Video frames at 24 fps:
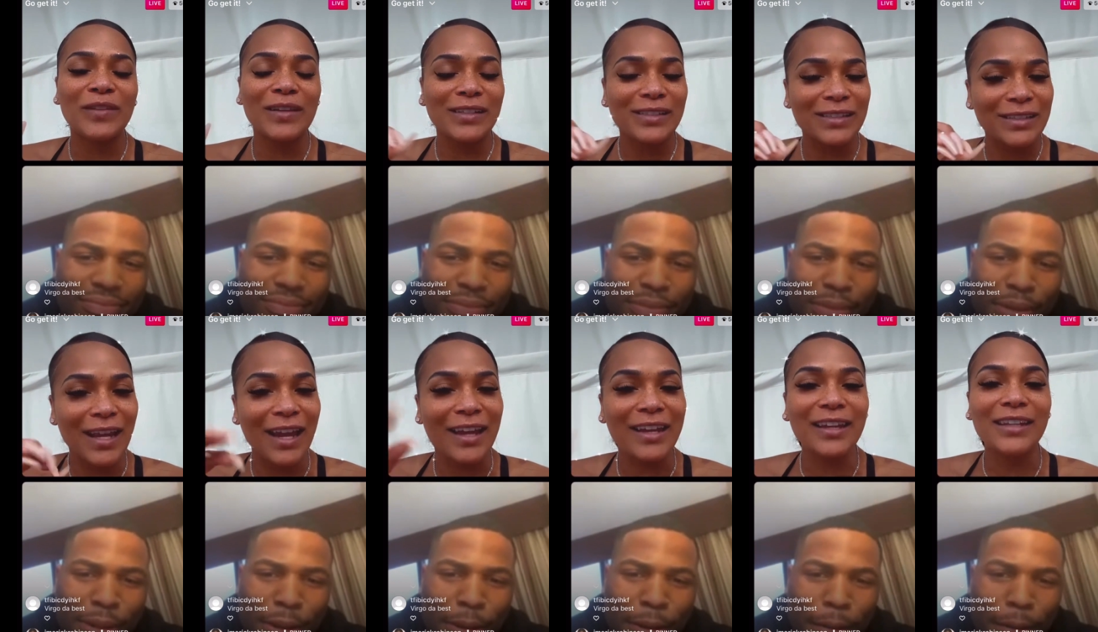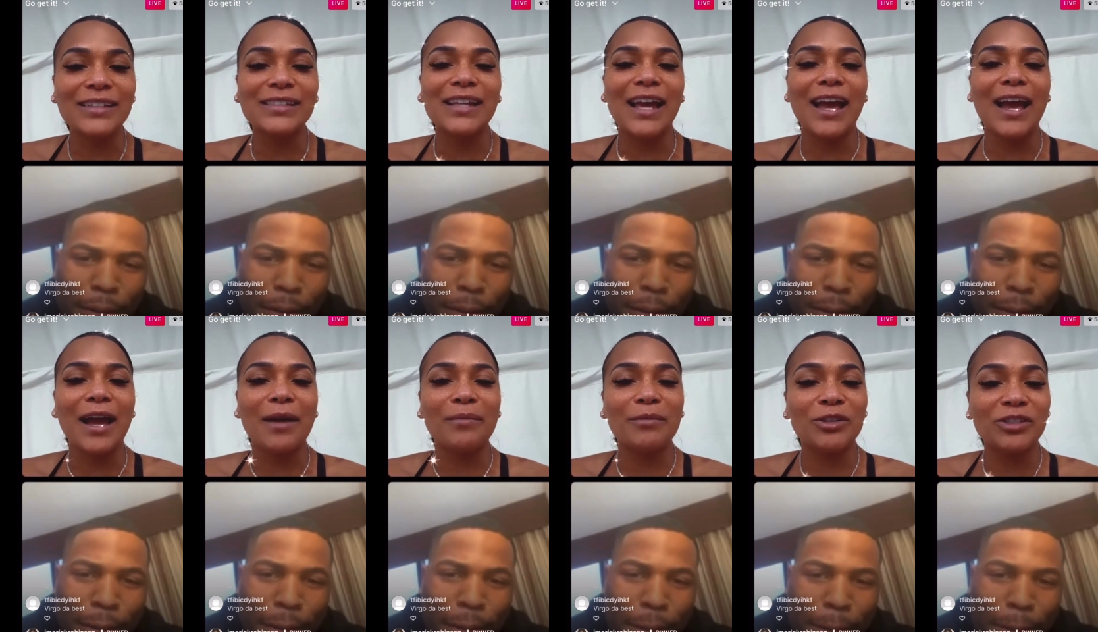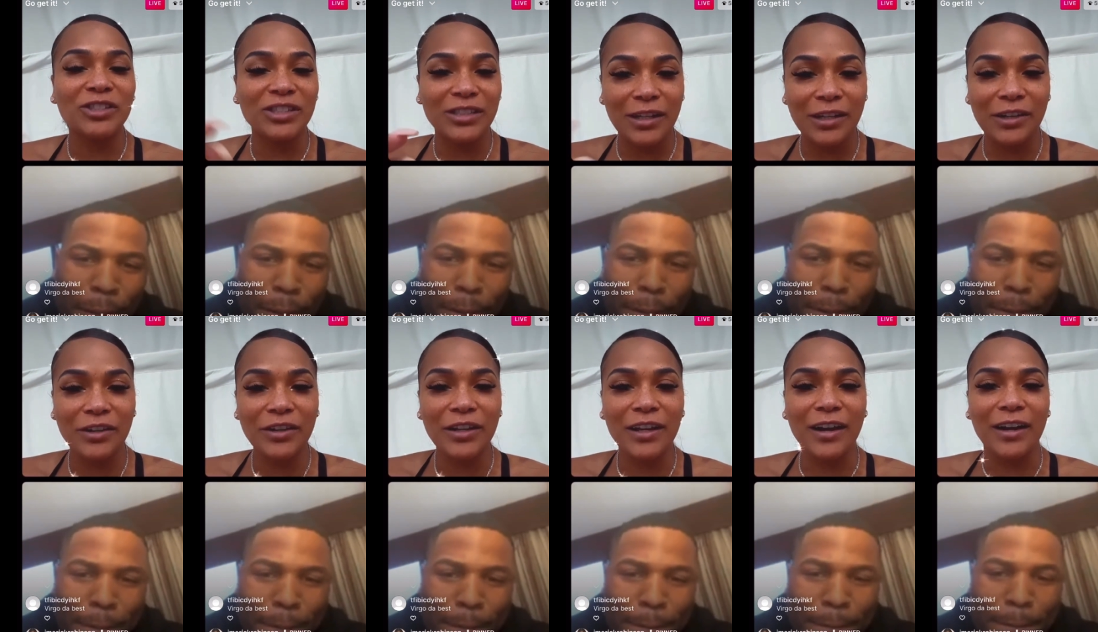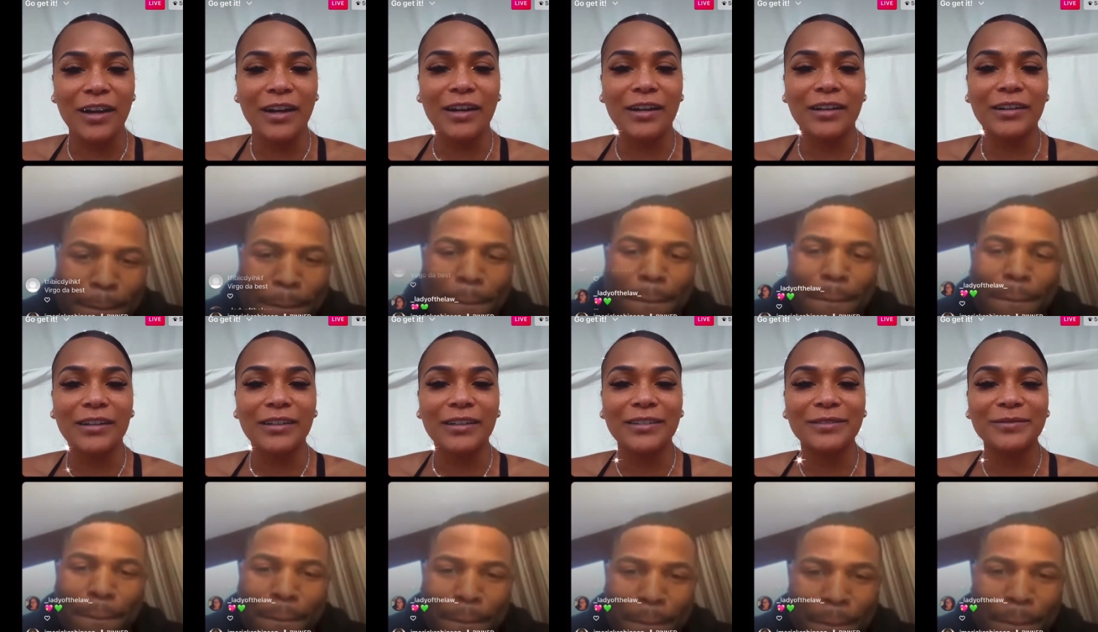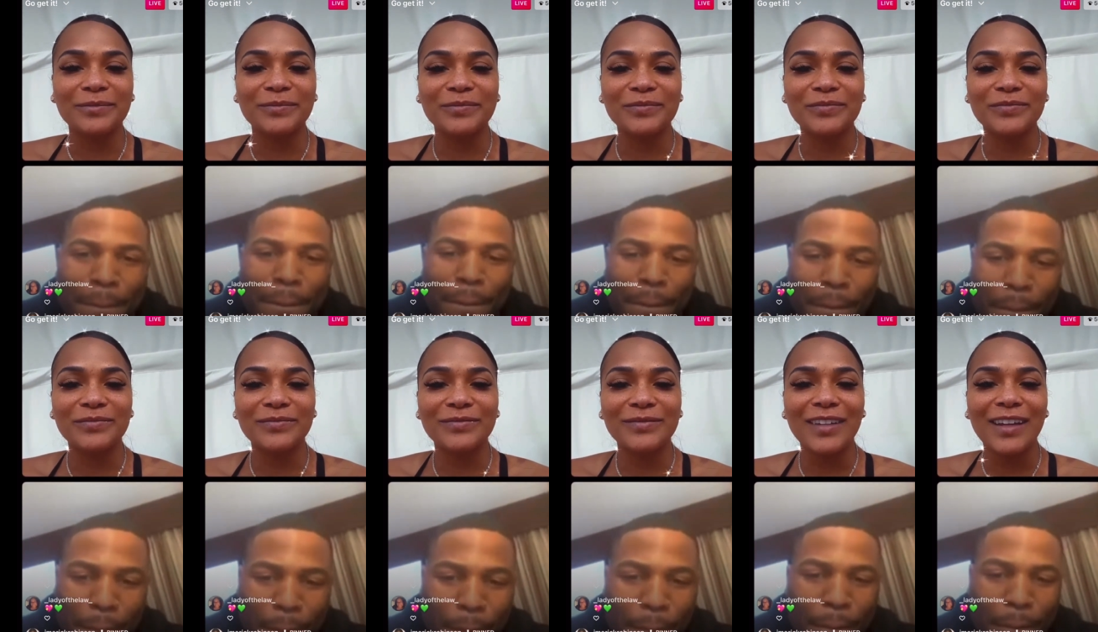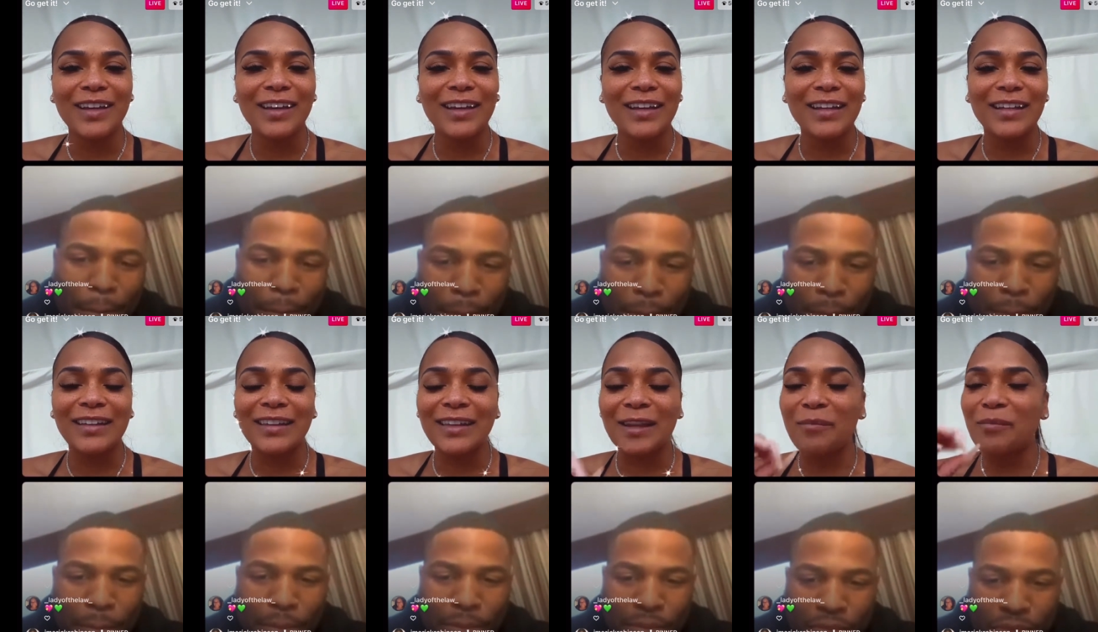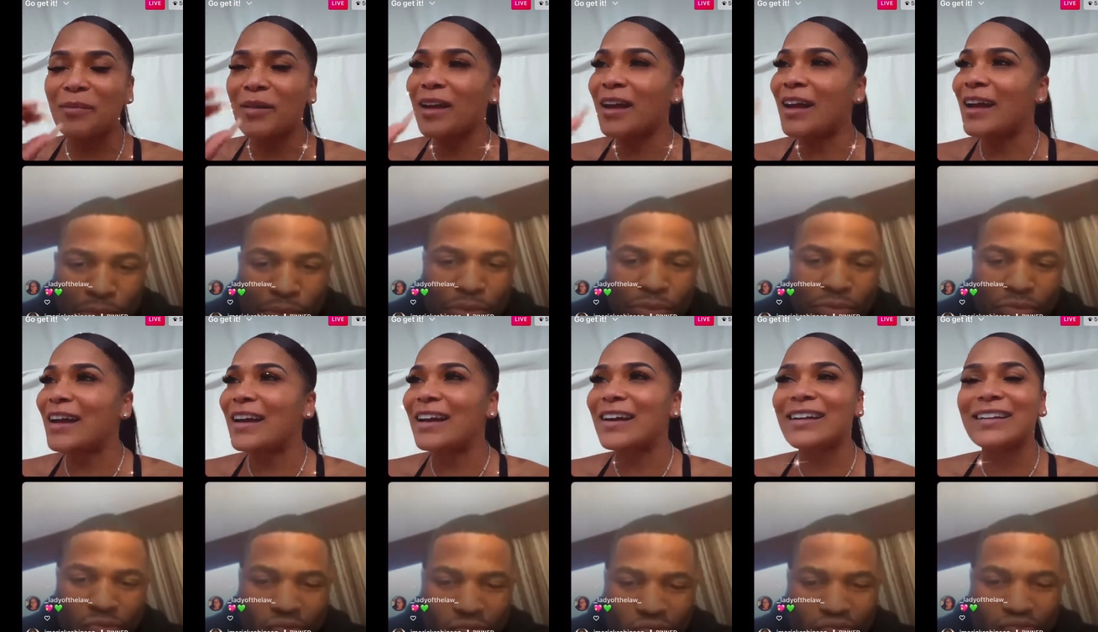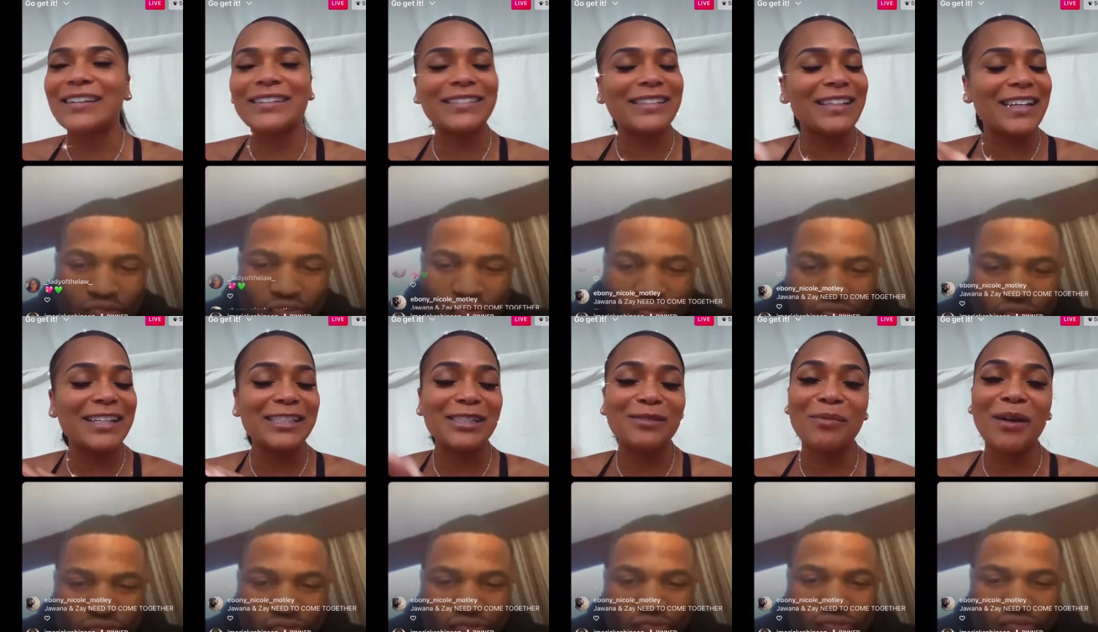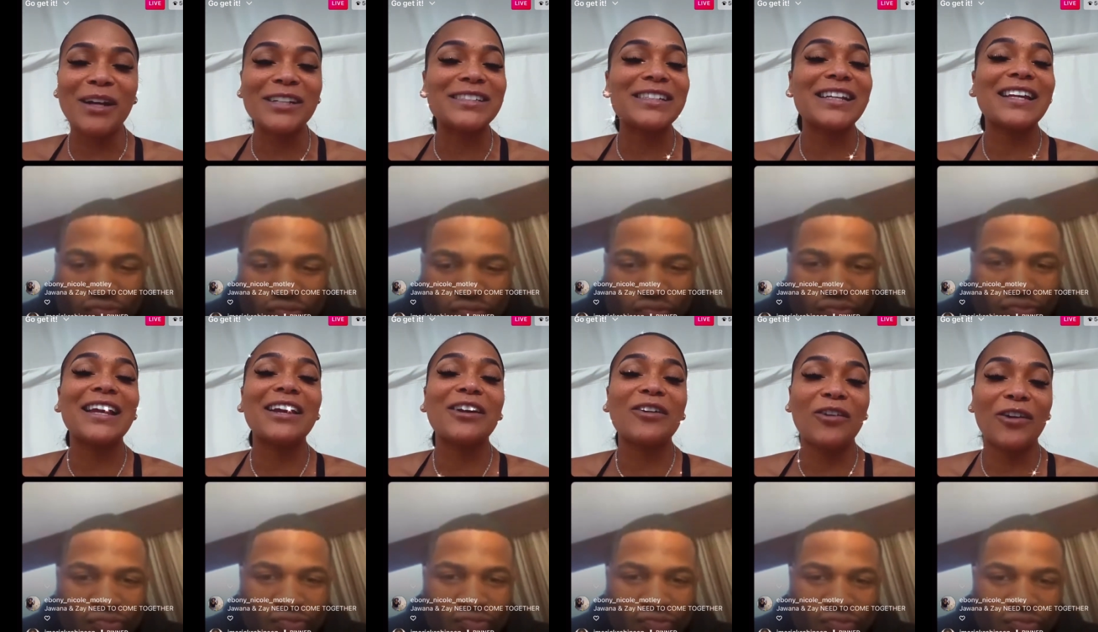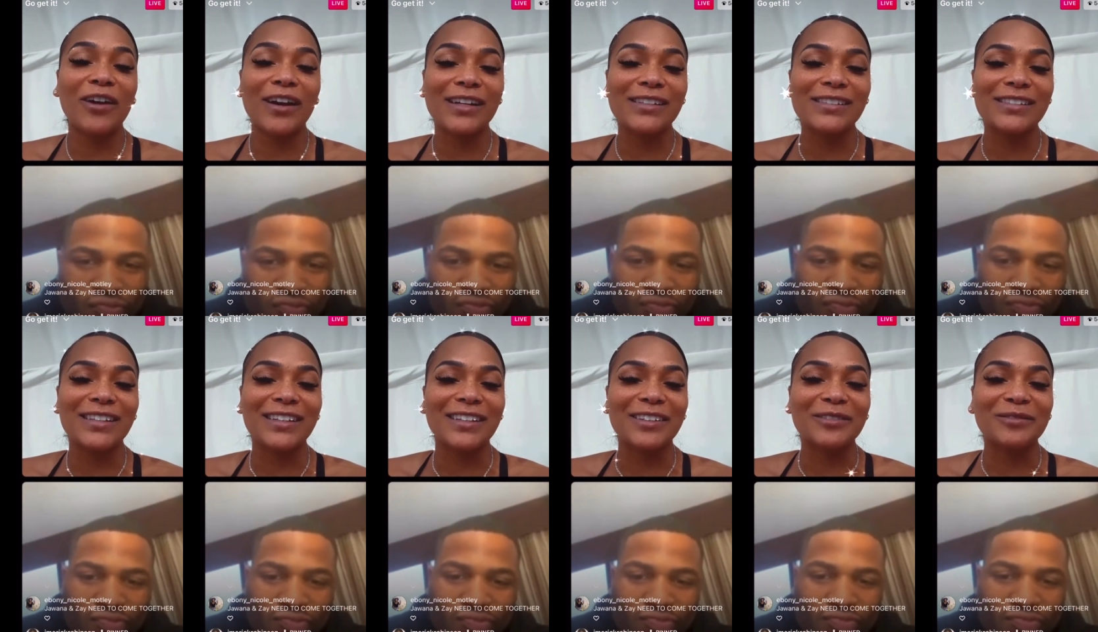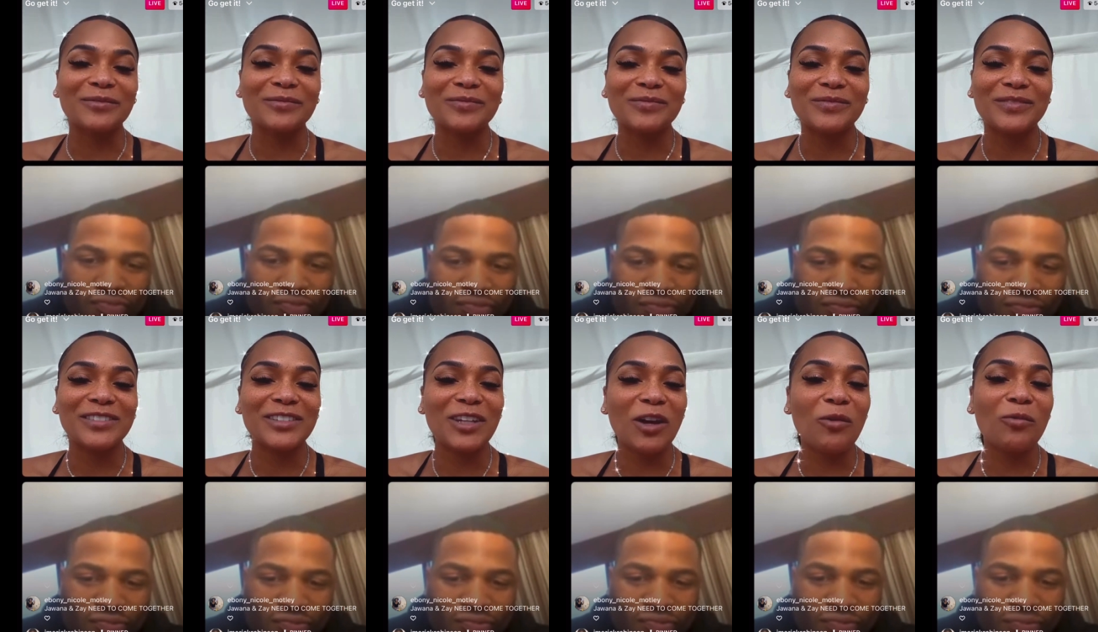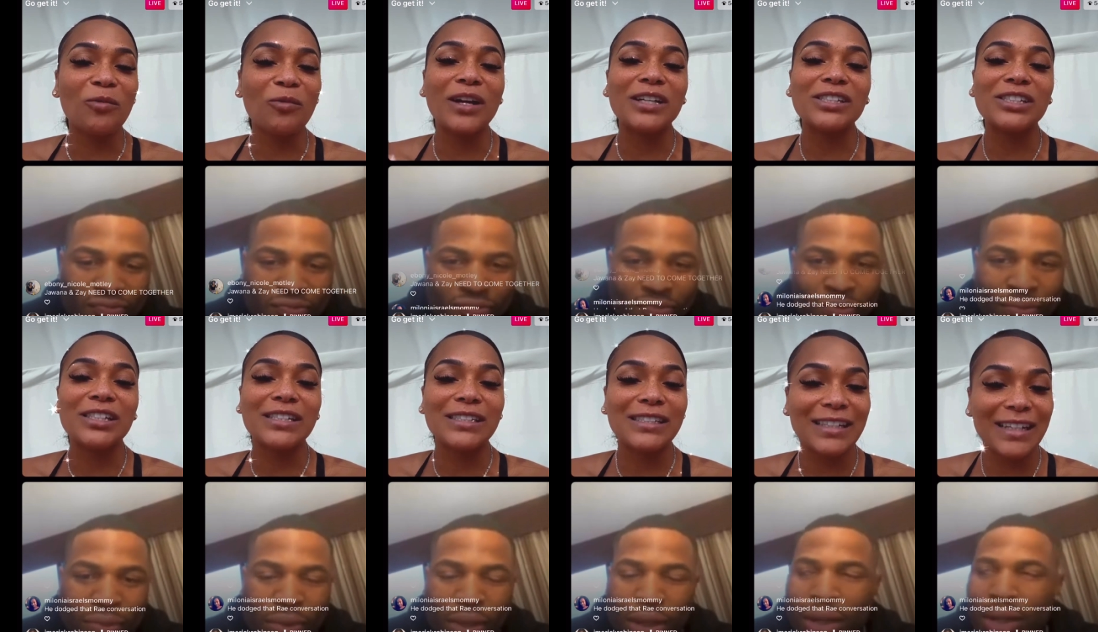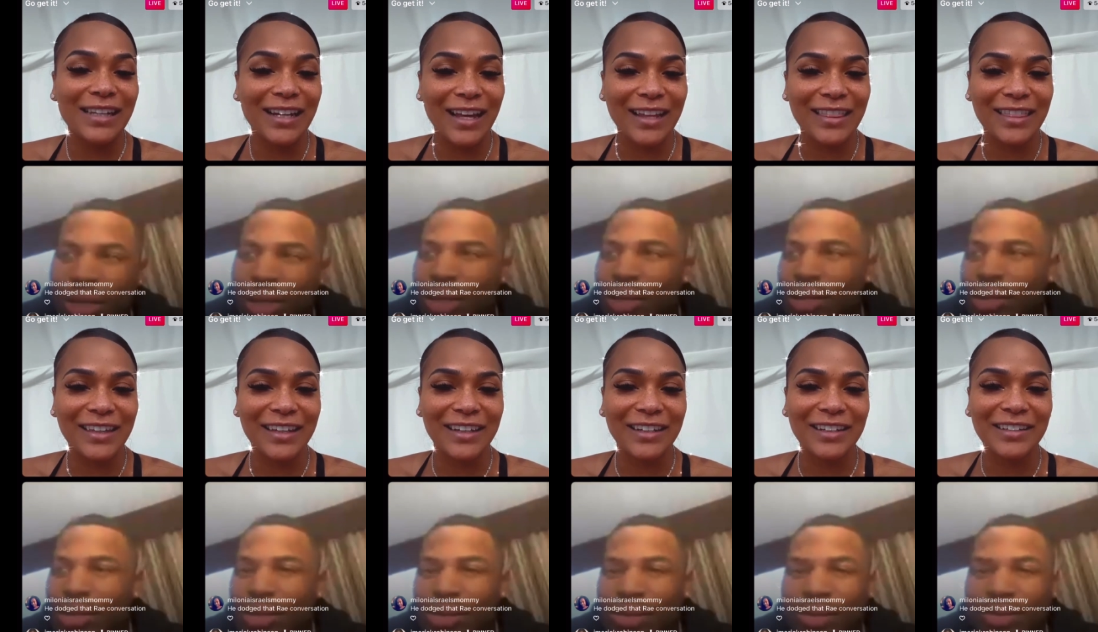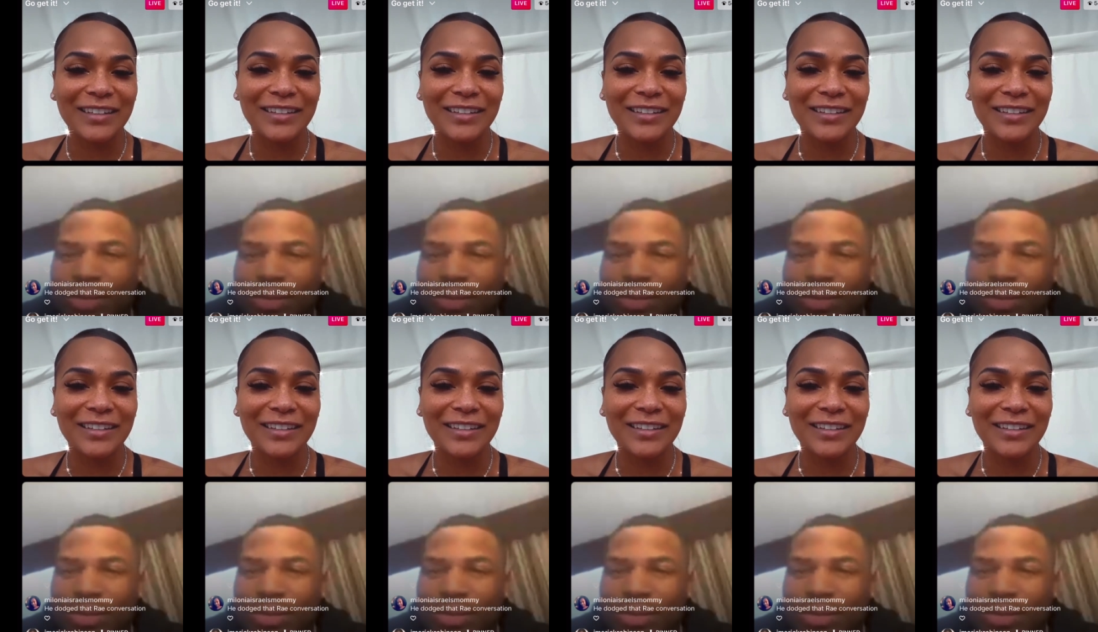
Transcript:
Speaker 1: take your time. You're still young. The uh, it's about to get crazy. Don't rush into nothing.